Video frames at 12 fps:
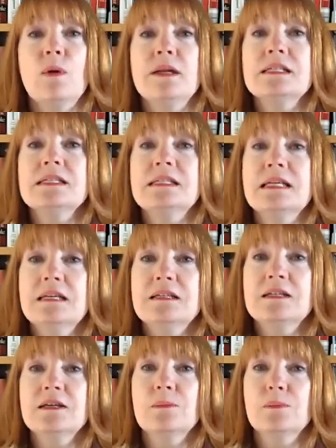what is
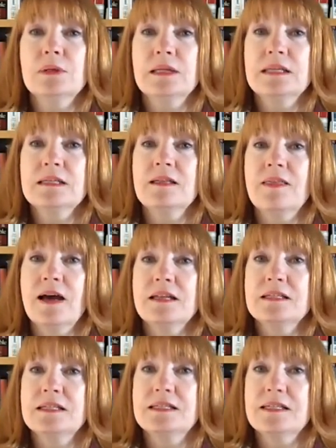needed to complete
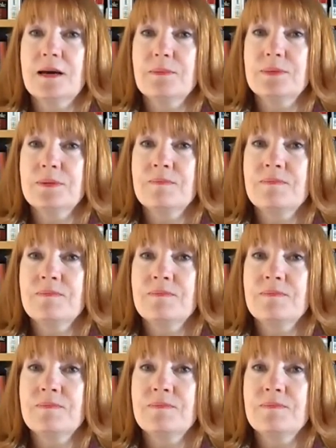that step.